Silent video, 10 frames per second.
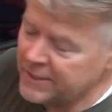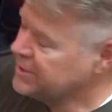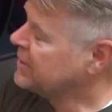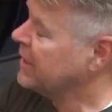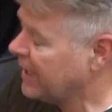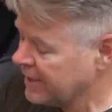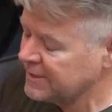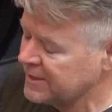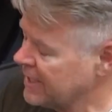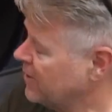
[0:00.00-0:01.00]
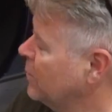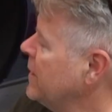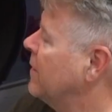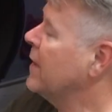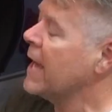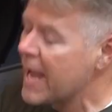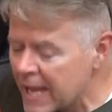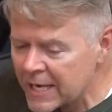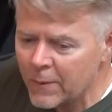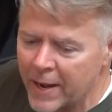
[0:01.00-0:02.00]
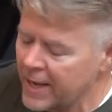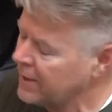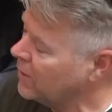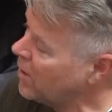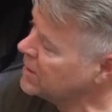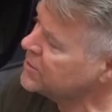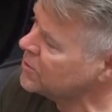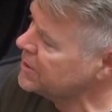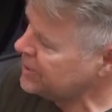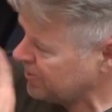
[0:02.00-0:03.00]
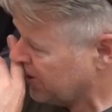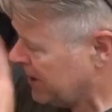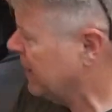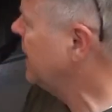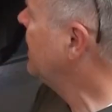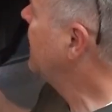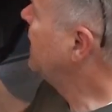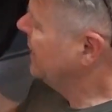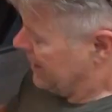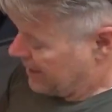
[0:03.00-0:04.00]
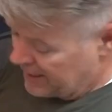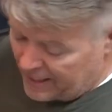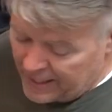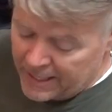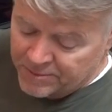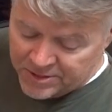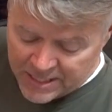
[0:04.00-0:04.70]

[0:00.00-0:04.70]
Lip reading: inch on a standard wheel. Anyway, long story short, I am just